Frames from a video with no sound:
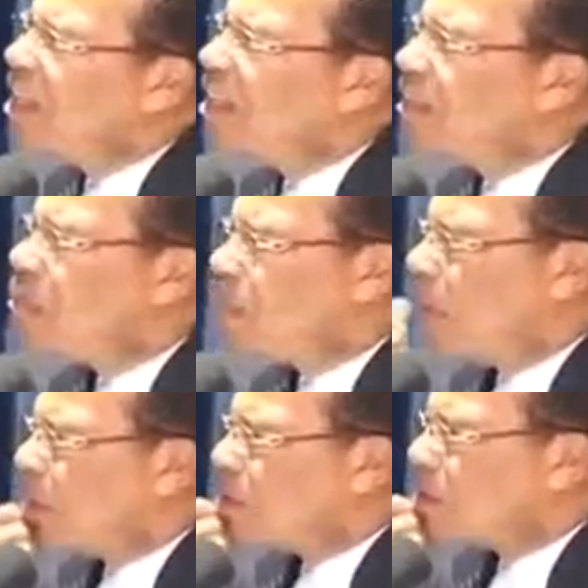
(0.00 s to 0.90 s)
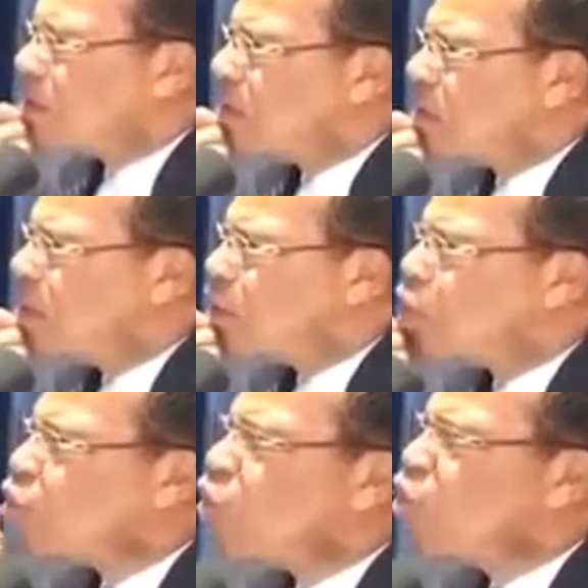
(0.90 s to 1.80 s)
leading the march?
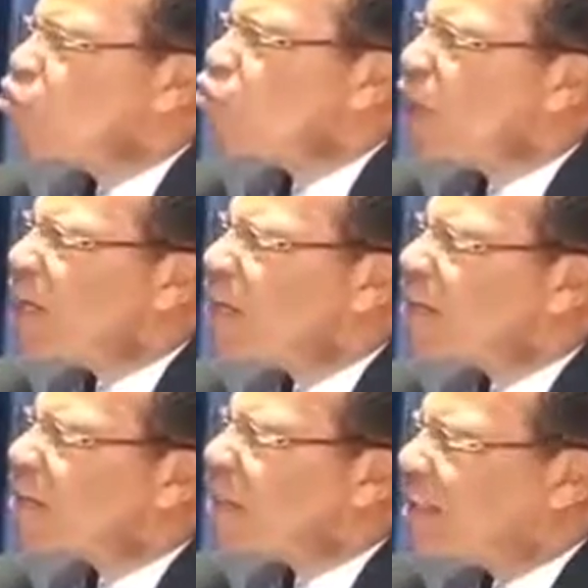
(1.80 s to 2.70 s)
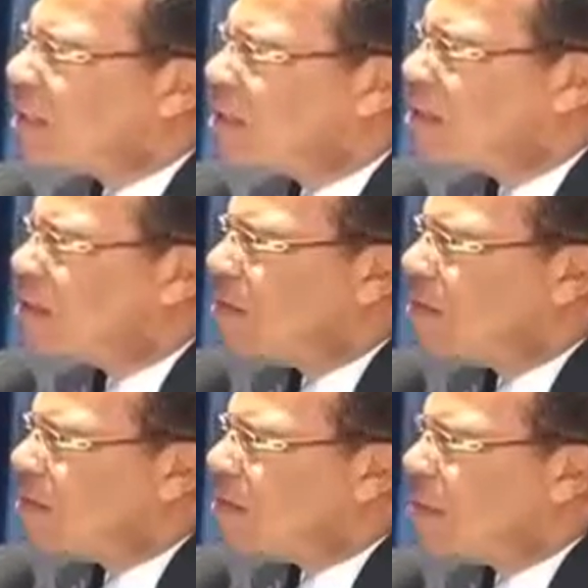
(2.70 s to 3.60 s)
Do you really think
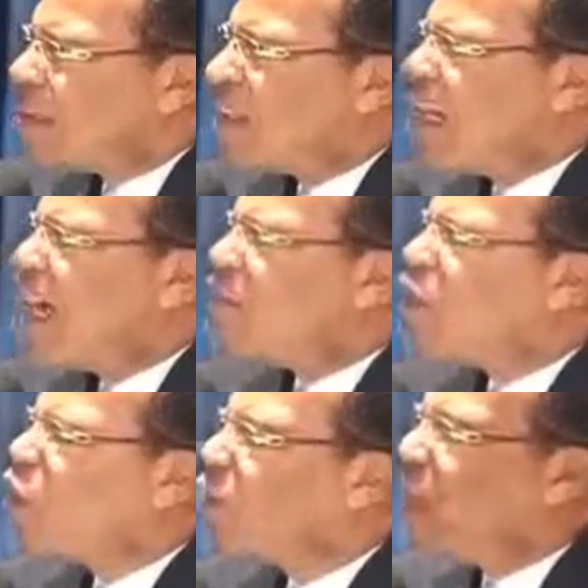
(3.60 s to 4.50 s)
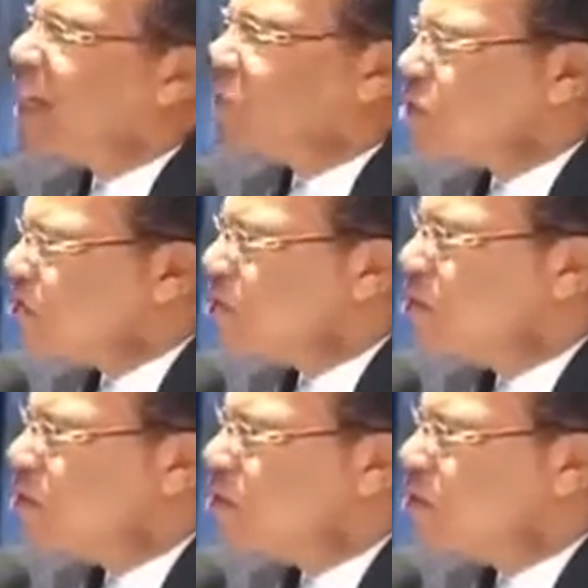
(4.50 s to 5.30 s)
that they have compassion